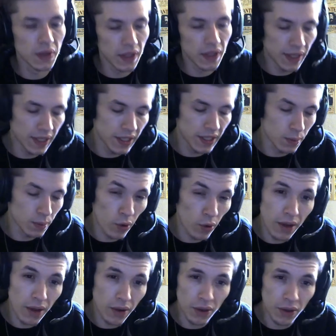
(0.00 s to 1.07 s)
his
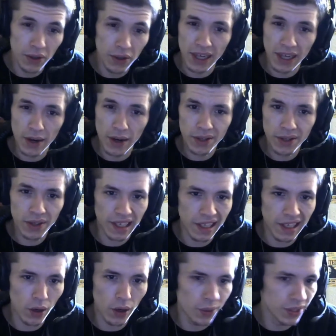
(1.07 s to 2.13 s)
morale or his character. Like he
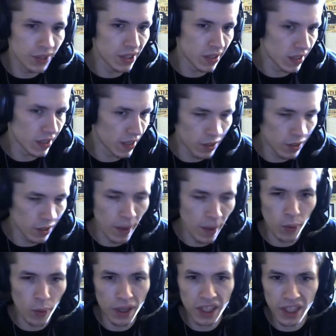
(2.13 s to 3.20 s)
always, no matter
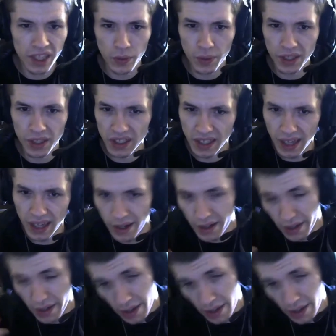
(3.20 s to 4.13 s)
what, even when he's scared,